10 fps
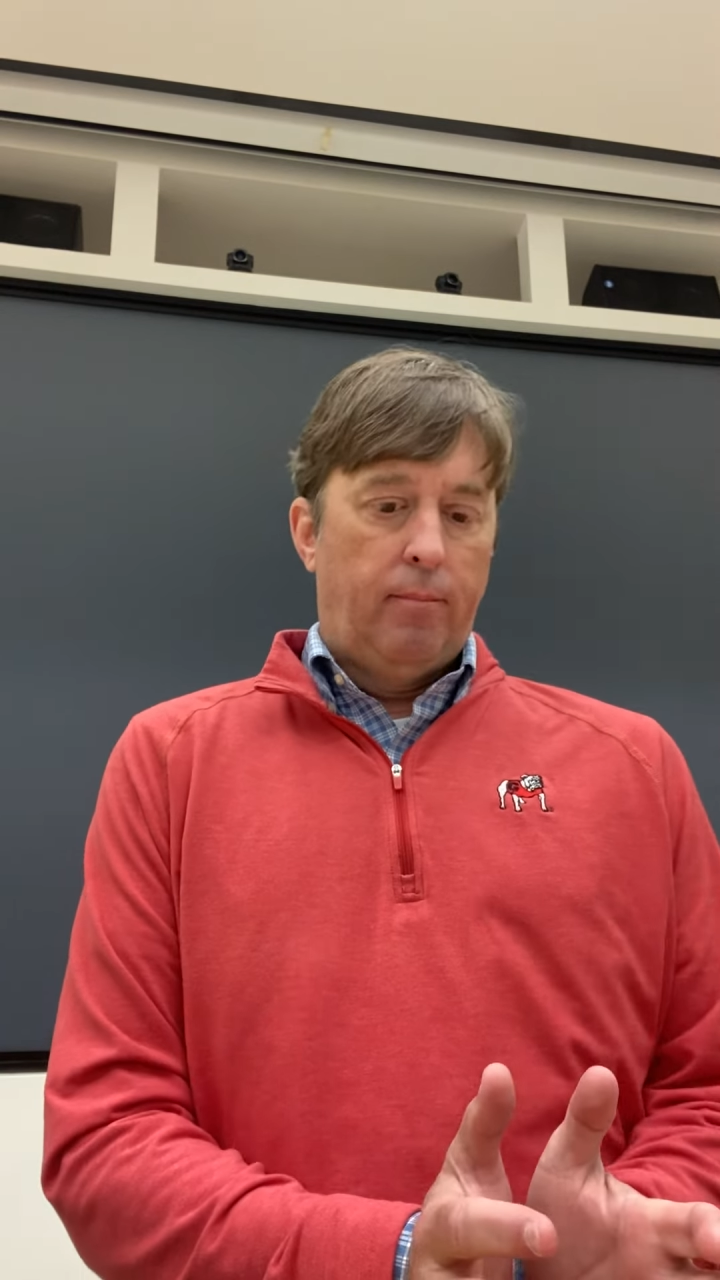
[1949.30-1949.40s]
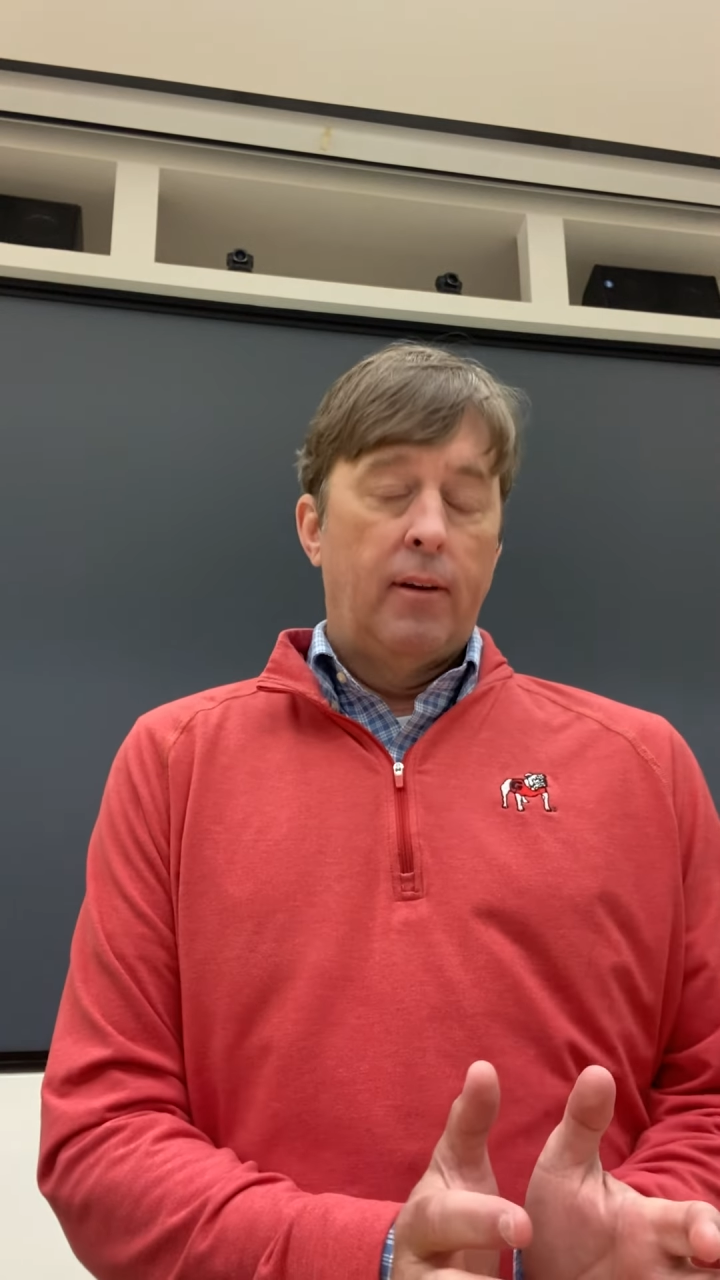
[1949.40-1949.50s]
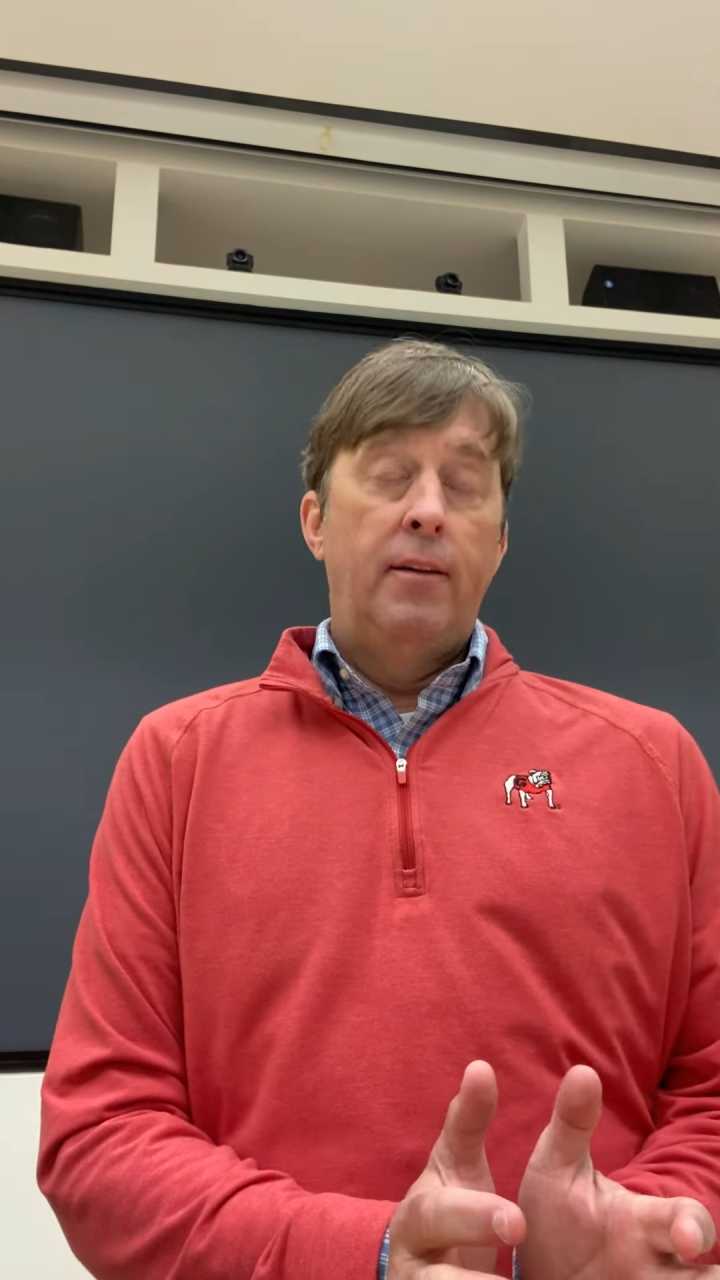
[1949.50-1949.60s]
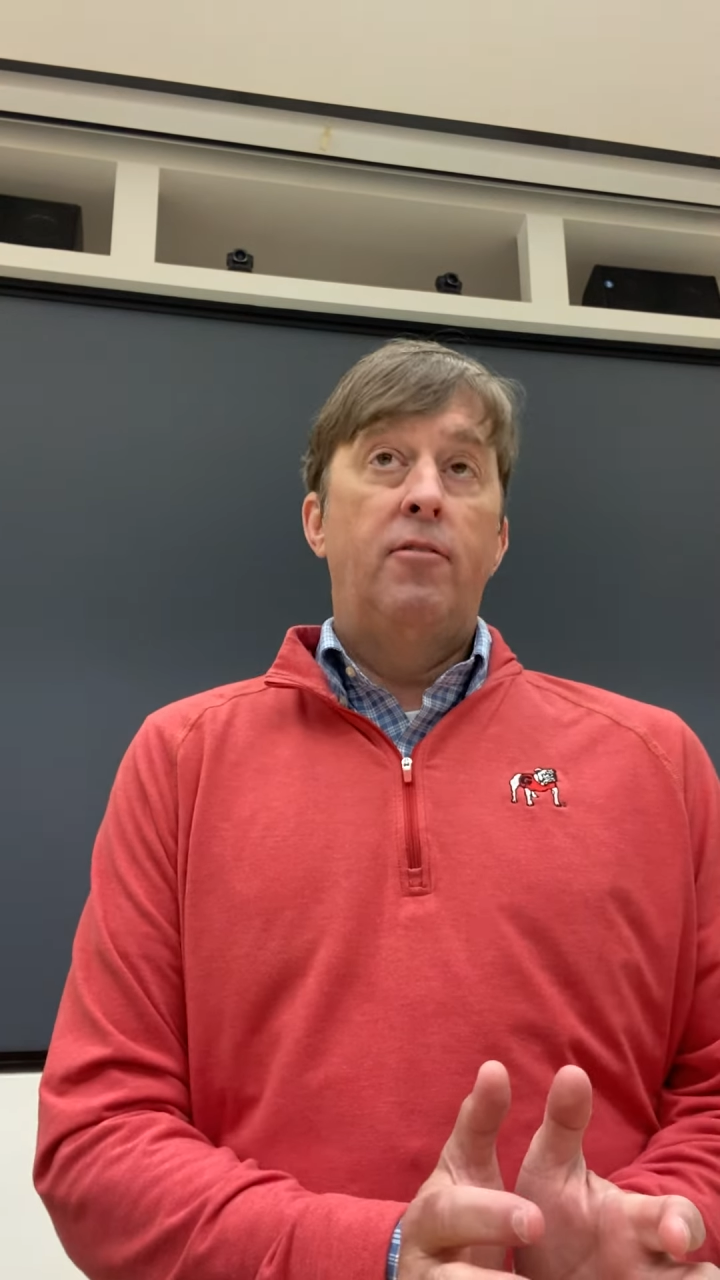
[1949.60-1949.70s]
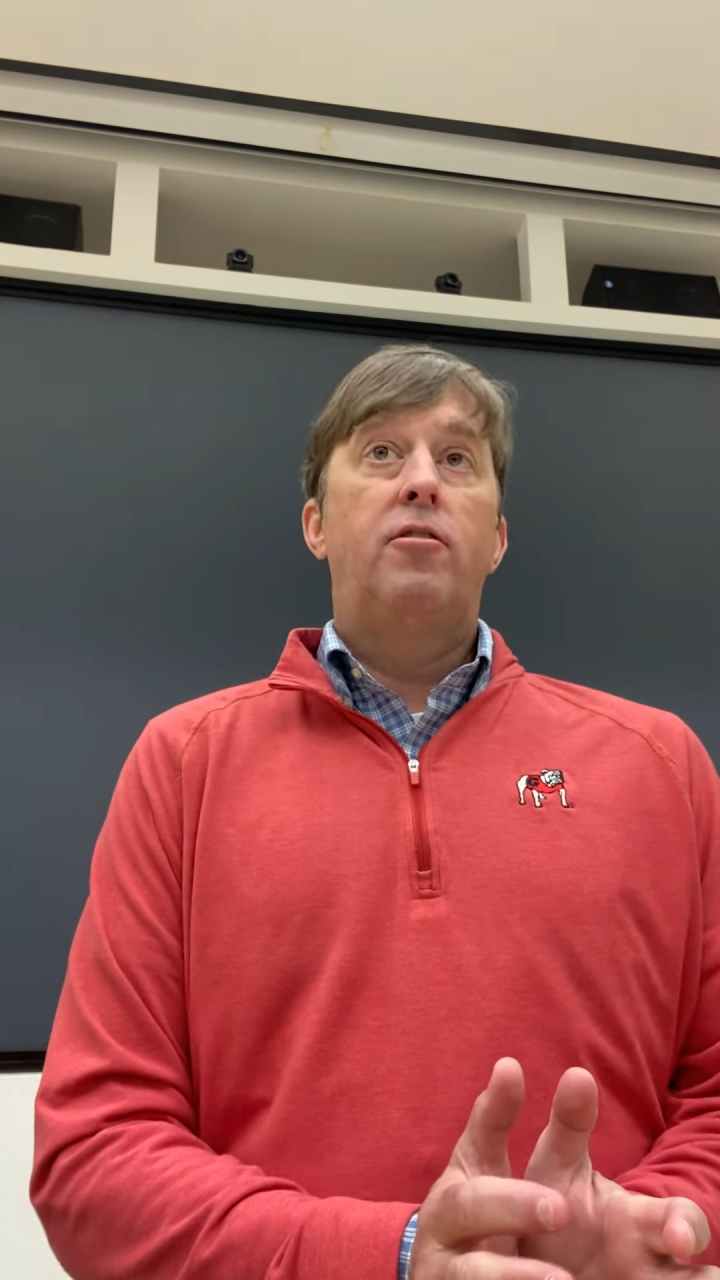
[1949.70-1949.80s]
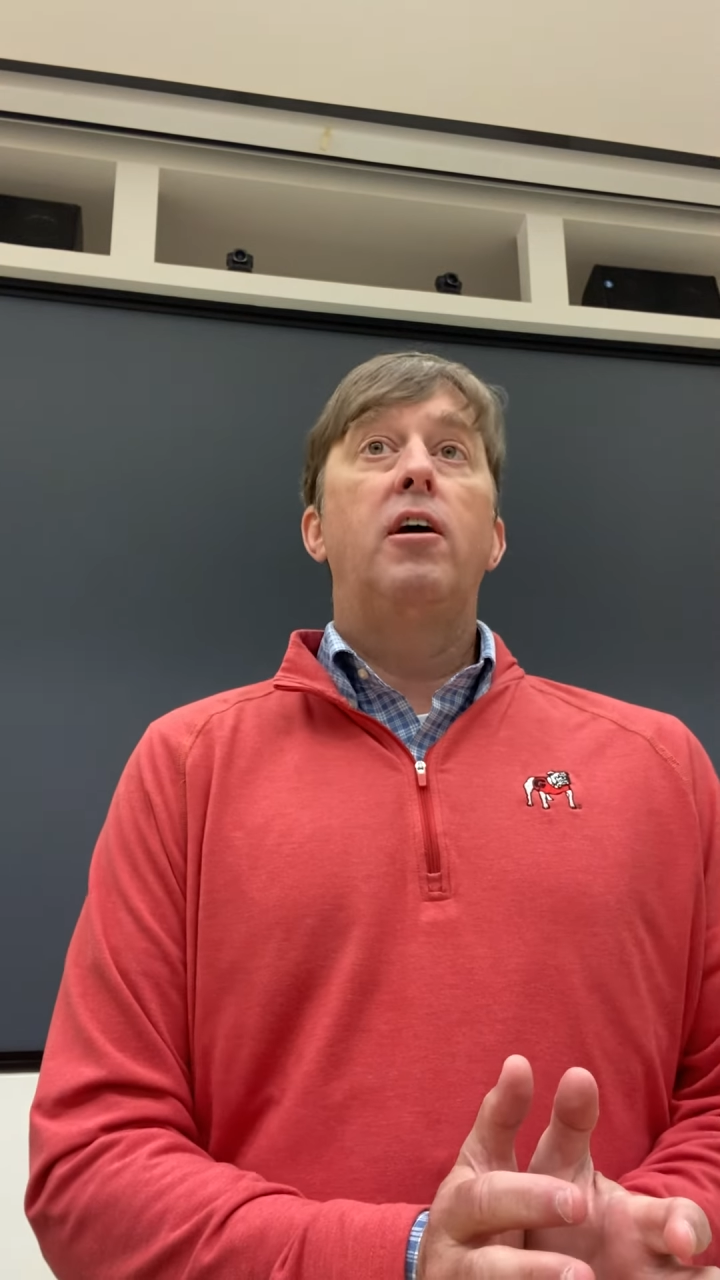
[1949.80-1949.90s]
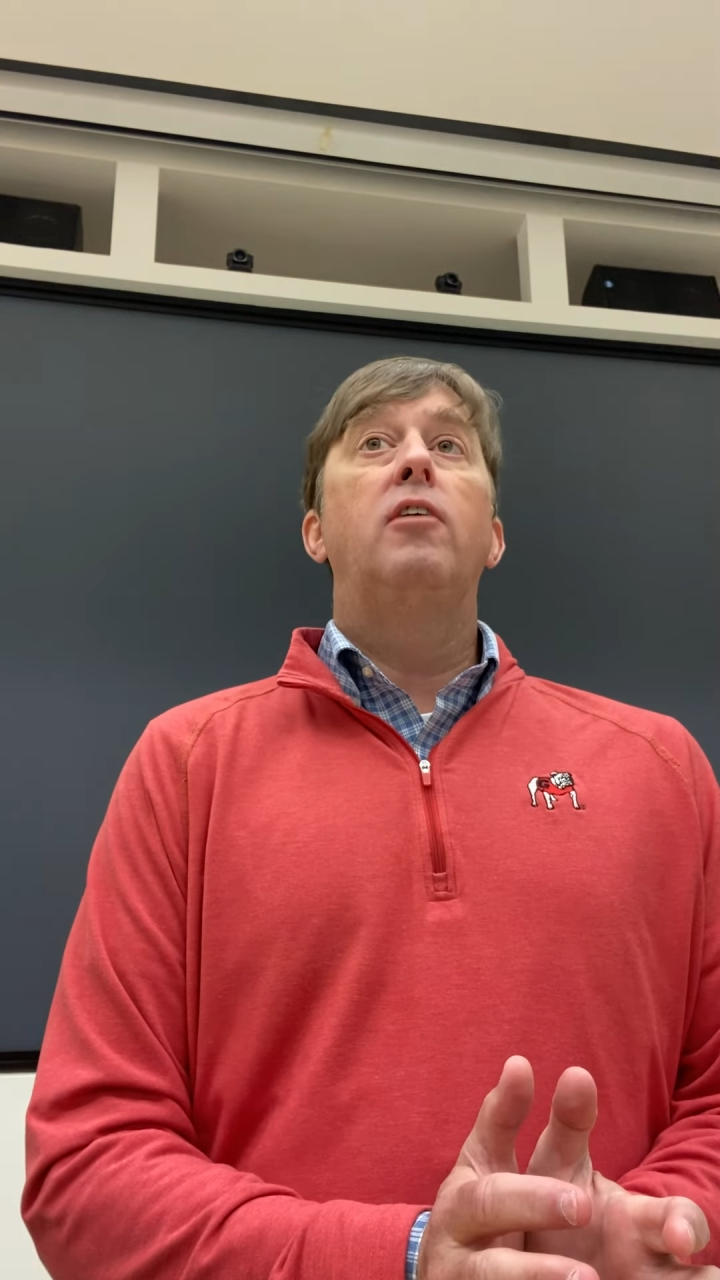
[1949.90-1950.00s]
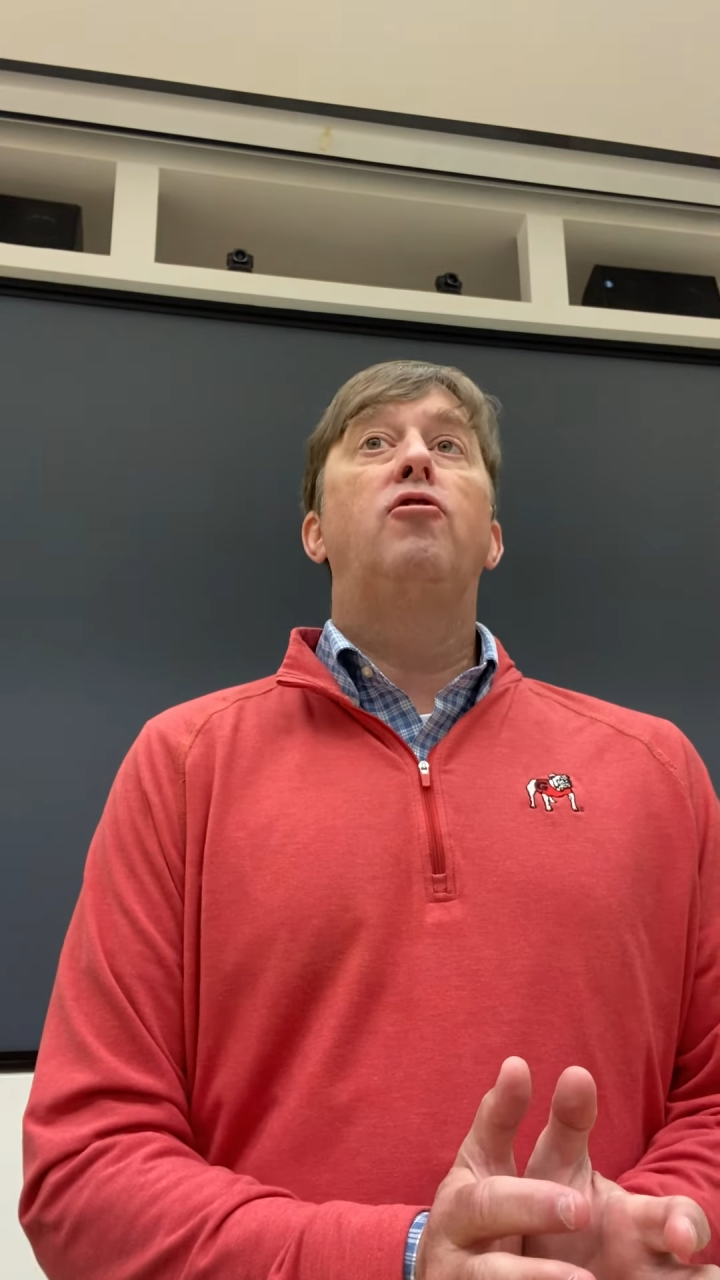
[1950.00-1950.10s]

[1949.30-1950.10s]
and this is going